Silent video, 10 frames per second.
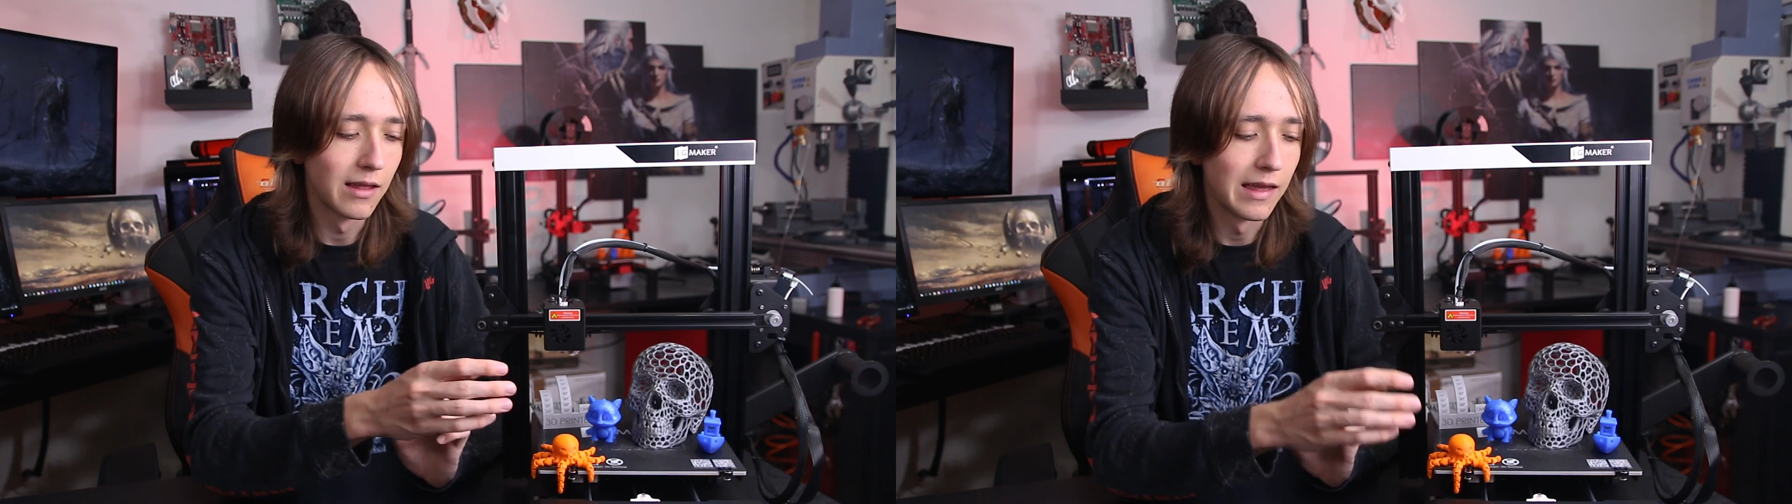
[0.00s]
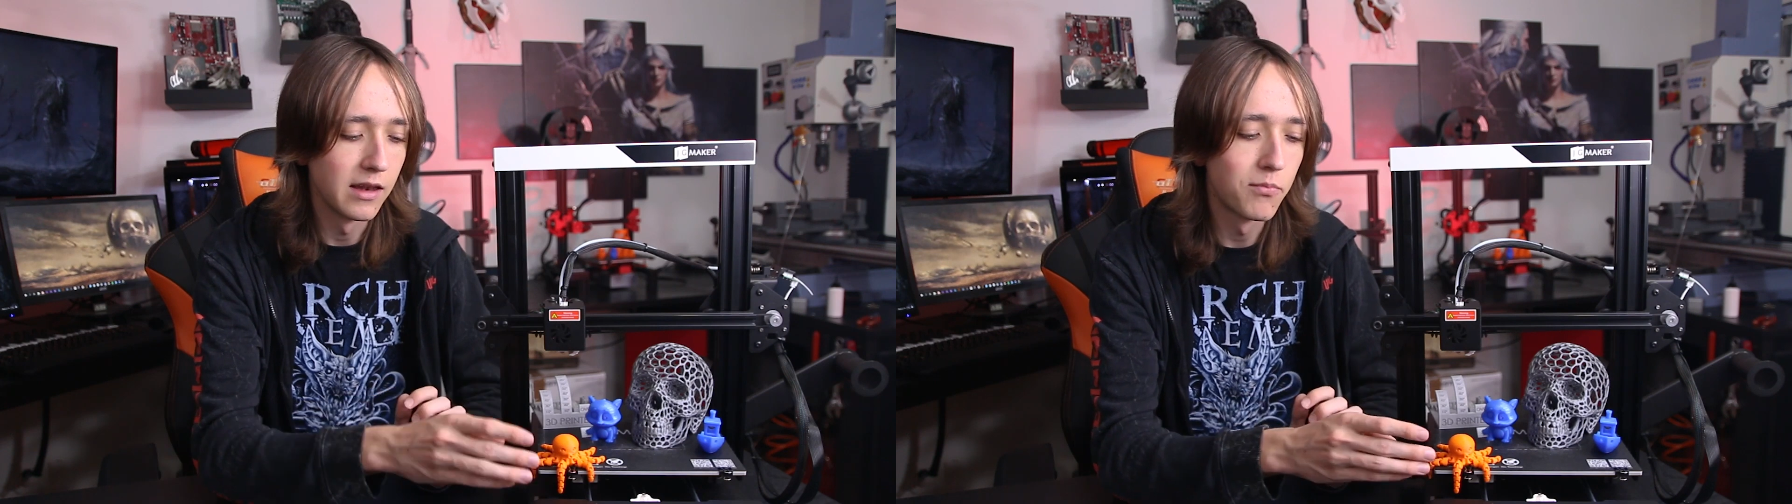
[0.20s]

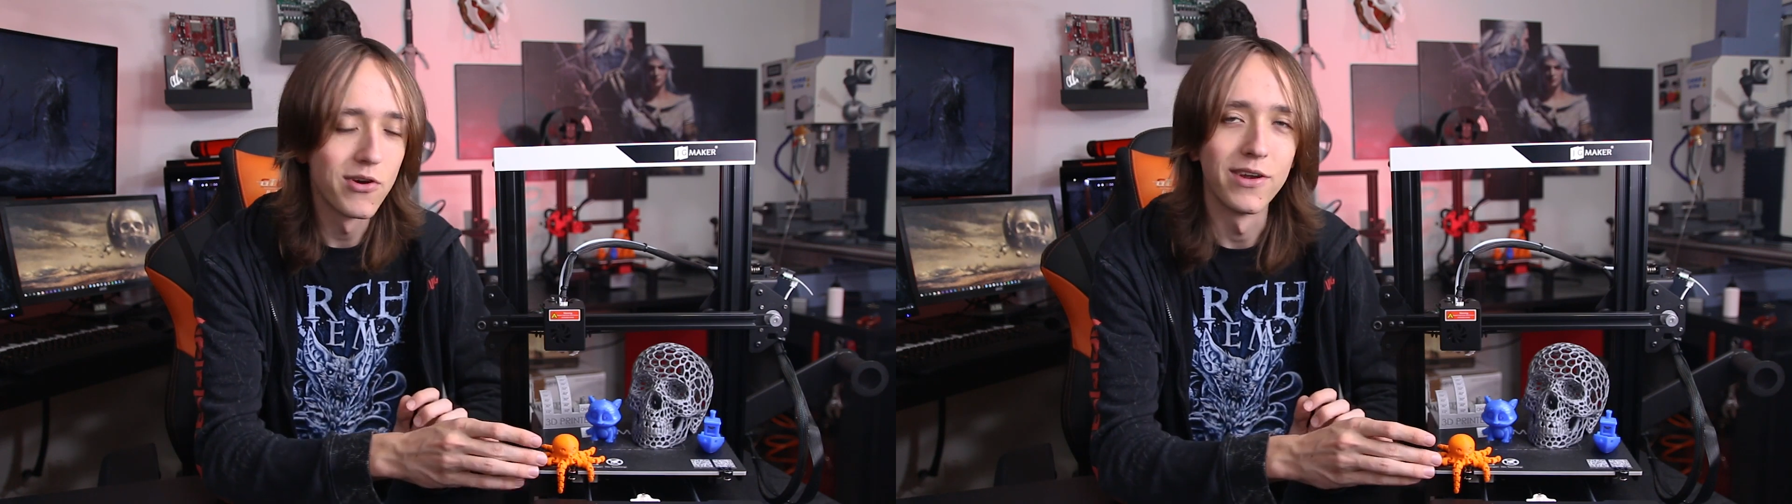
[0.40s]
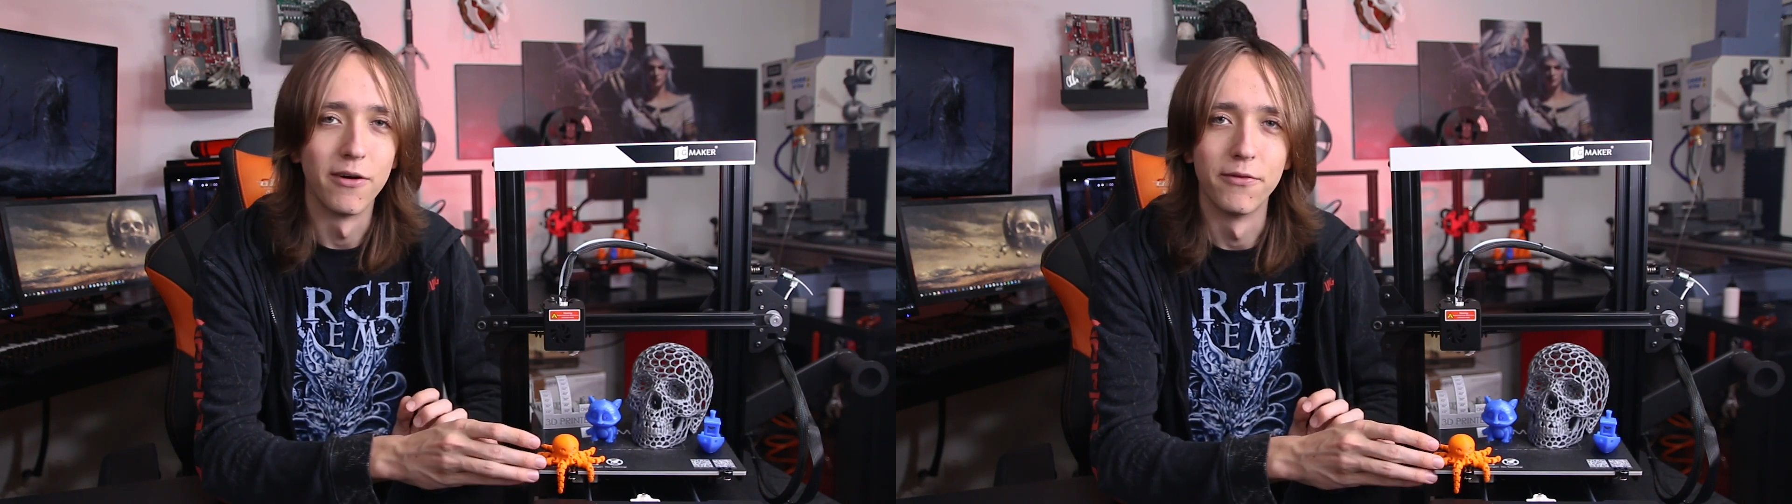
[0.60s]
get the
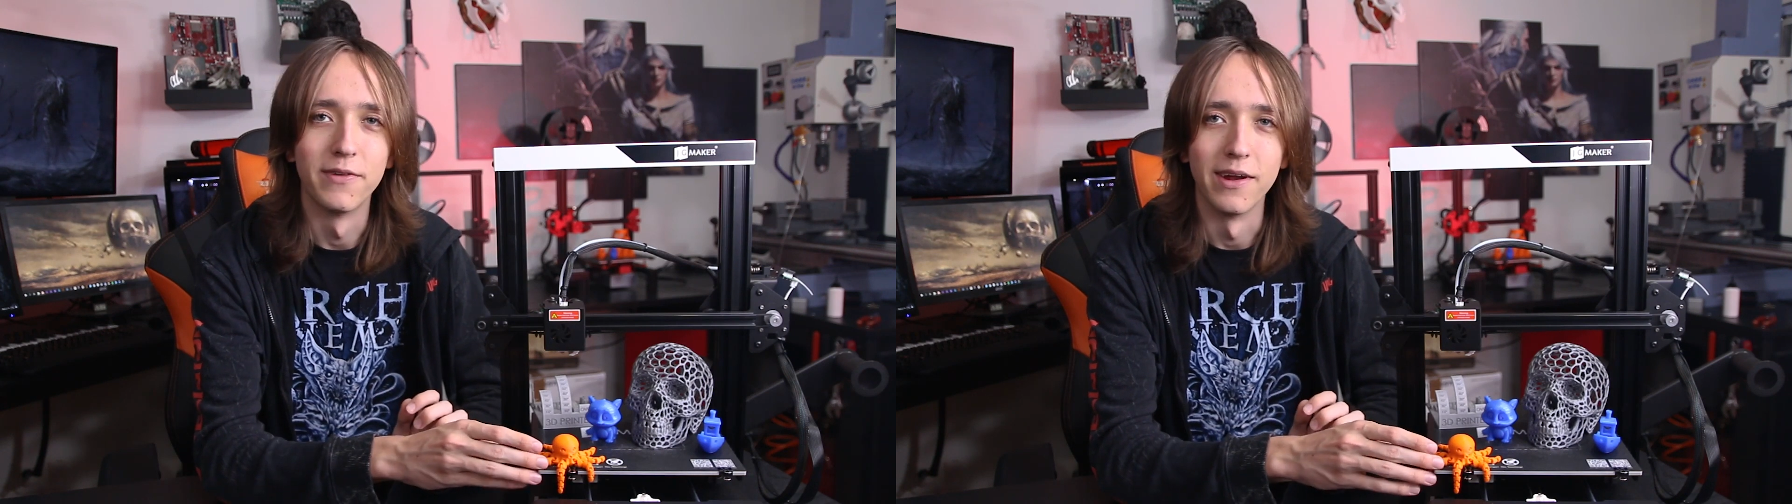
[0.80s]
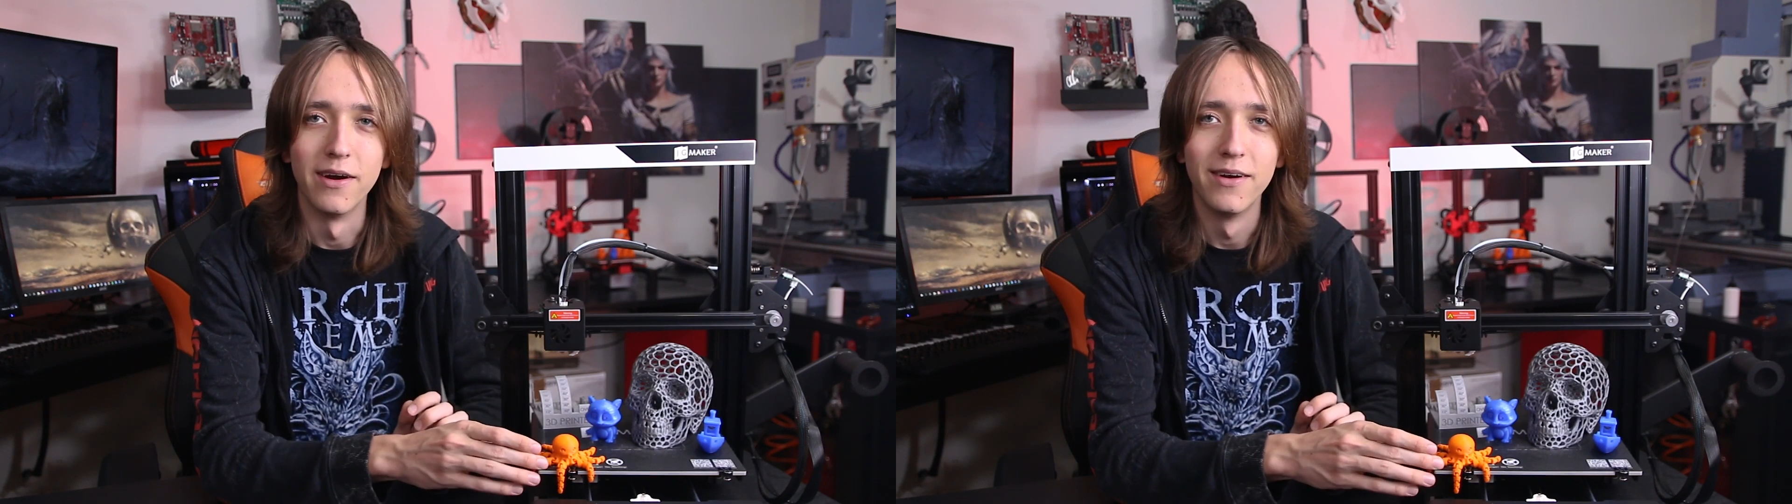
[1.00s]
print off
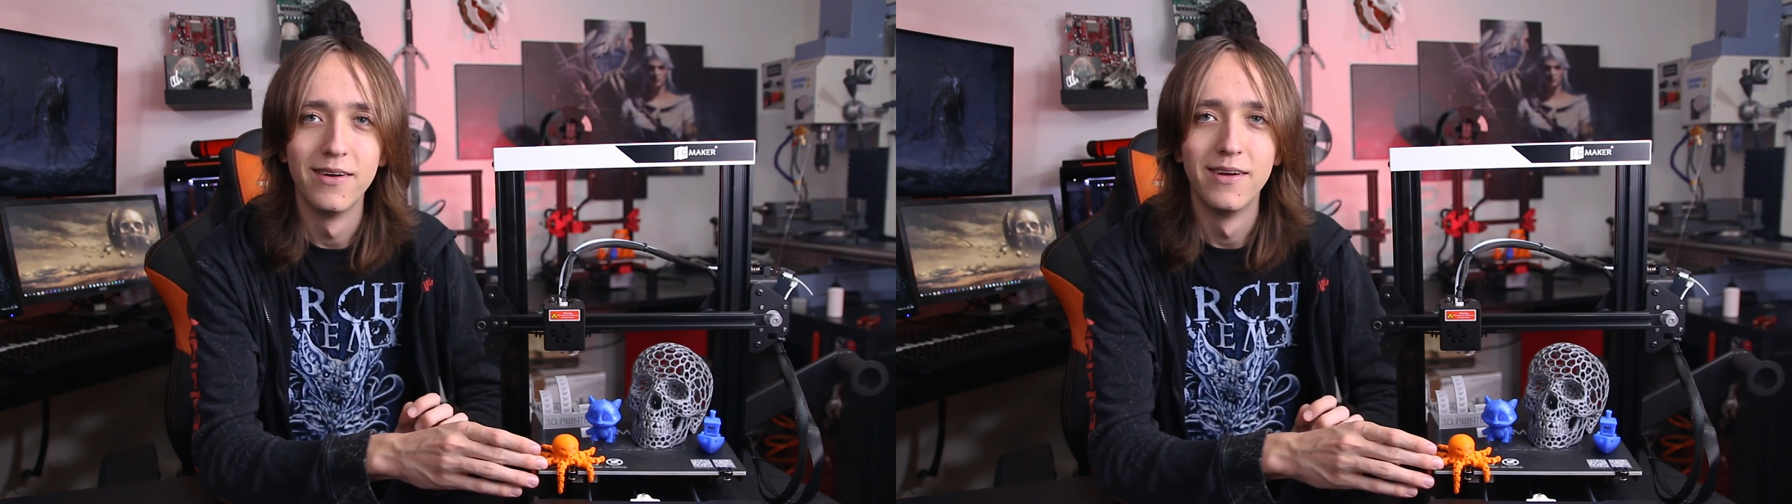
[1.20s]
of there.